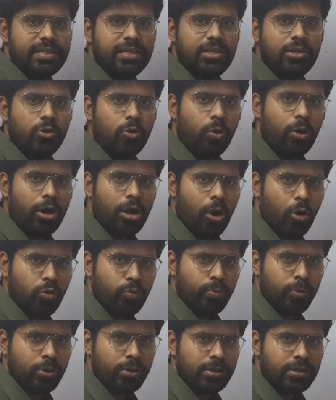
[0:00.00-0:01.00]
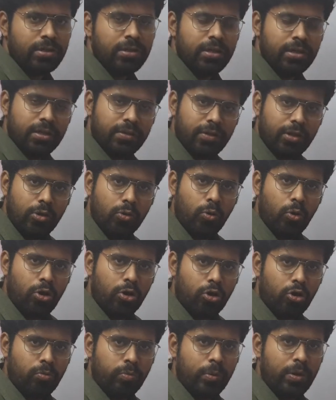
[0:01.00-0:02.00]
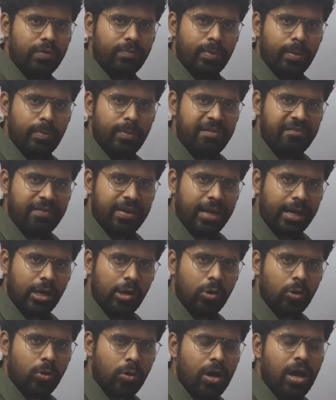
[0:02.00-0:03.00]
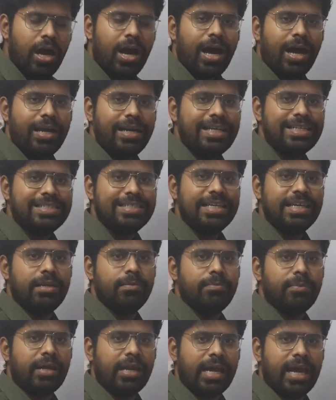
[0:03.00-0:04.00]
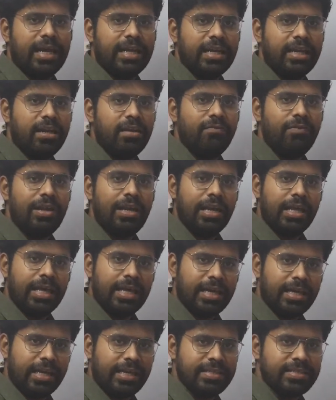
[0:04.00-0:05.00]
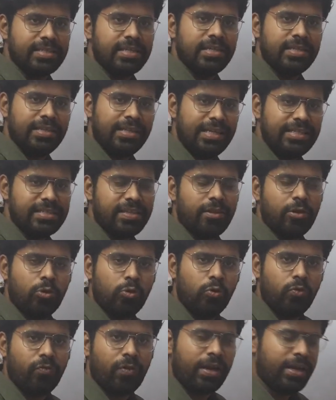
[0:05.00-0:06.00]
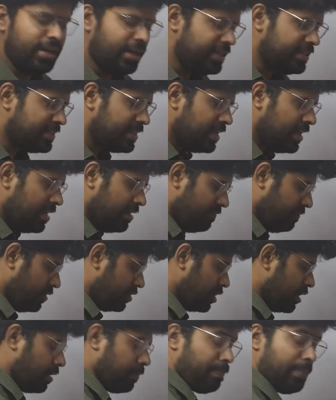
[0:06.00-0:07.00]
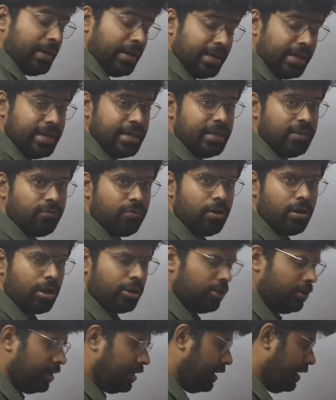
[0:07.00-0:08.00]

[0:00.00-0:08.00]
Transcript: in urine output. The urine output will be very low and the serum creatinine will increase. These are the two findings which are pertinent for acute